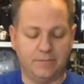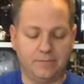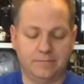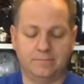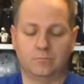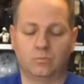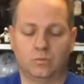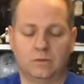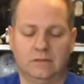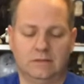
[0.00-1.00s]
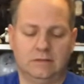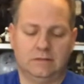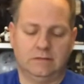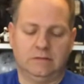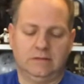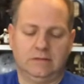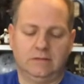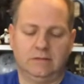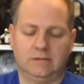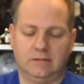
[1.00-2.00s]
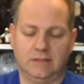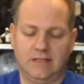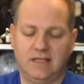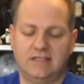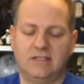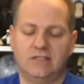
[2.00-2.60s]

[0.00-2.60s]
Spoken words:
them. I think.